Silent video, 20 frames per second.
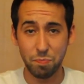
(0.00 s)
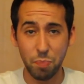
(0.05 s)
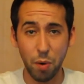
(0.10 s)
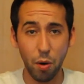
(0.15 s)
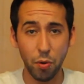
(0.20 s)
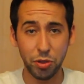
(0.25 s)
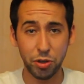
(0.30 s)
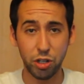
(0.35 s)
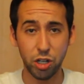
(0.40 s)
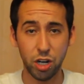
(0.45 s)

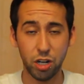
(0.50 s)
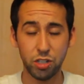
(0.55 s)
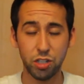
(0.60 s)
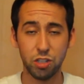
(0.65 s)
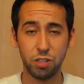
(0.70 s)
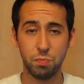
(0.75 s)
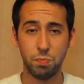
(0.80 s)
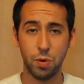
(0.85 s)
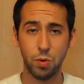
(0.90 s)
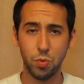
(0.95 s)
both
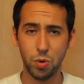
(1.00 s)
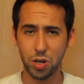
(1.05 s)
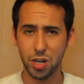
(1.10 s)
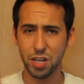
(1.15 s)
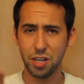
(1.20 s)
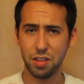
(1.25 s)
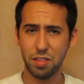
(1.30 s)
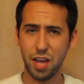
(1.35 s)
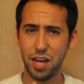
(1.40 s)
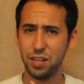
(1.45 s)
charges, but we'll
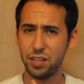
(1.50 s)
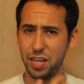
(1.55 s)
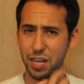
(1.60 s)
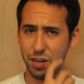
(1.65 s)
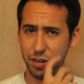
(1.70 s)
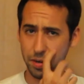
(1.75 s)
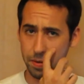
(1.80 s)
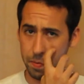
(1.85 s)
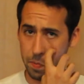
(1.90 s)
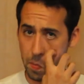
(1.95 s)
get to that
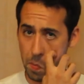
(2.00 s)
later.